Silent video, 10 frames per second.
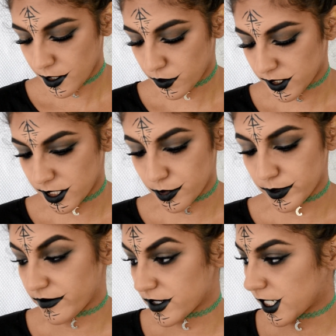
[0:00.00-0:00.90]
with a little
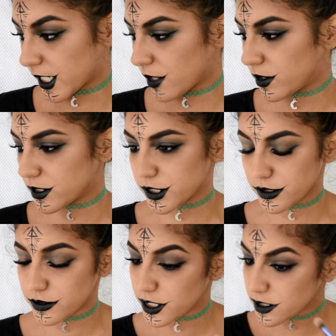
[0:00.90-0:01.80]
bit of the second one too,
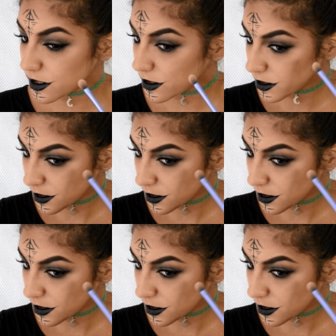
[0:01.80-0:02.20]
just